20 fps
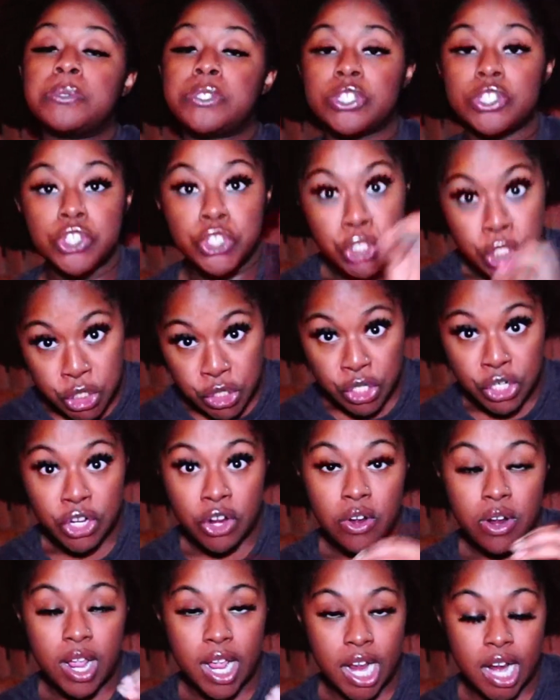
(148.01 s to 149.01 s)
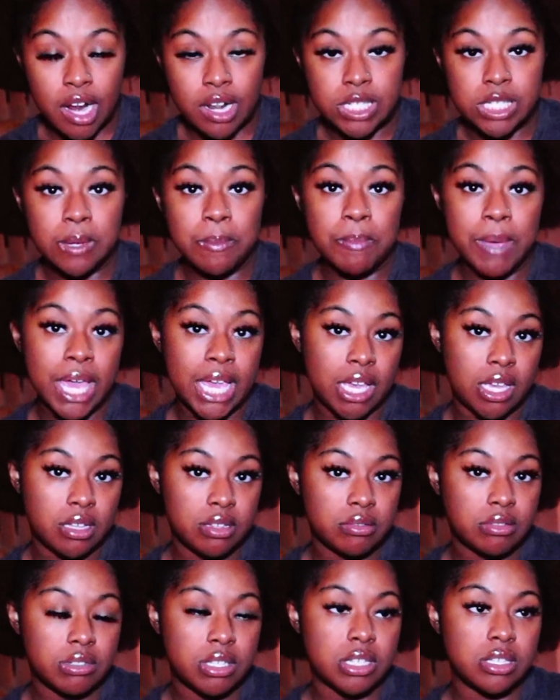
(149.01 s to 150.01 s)
strengthen your hair to make
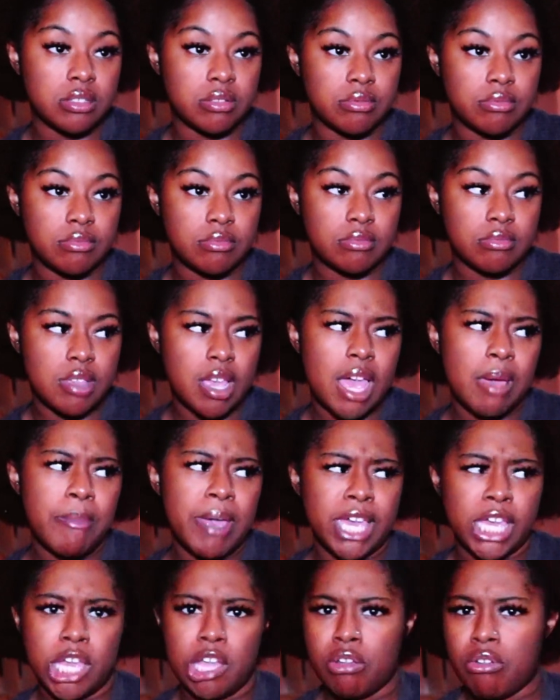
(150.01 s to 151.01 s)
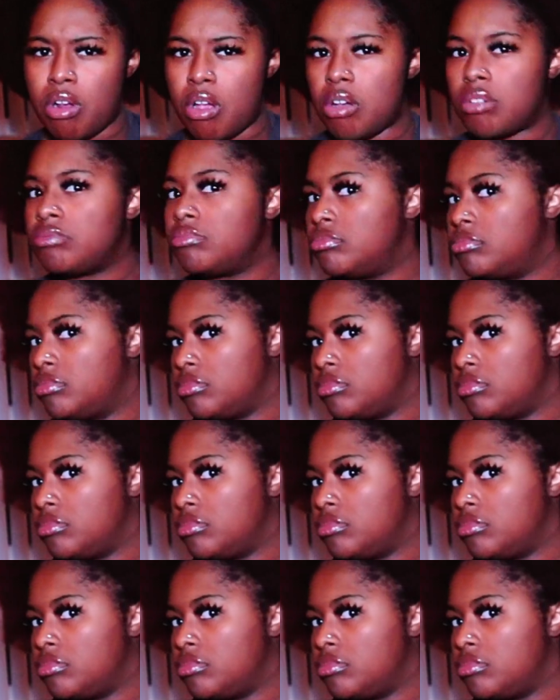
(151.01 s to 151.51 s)
it grow.